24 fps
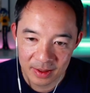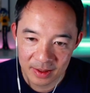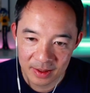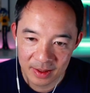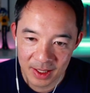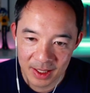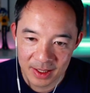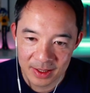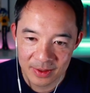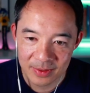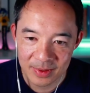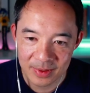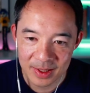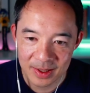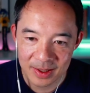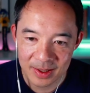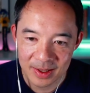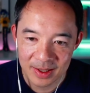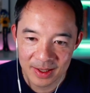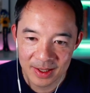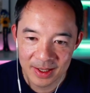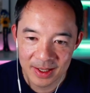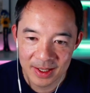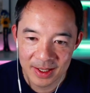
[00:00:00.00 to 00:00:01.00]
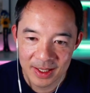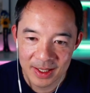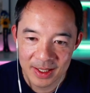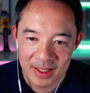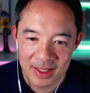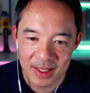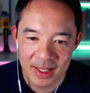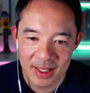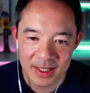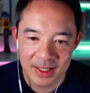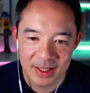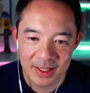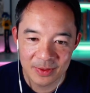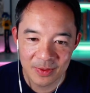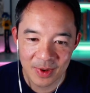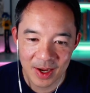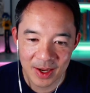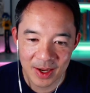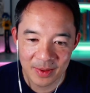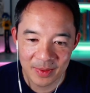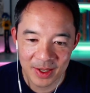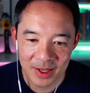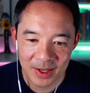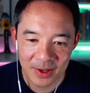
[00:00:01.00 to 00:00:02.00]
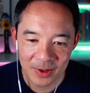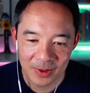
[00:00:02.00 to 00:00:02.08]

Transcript: That's one. So this is why I'm going to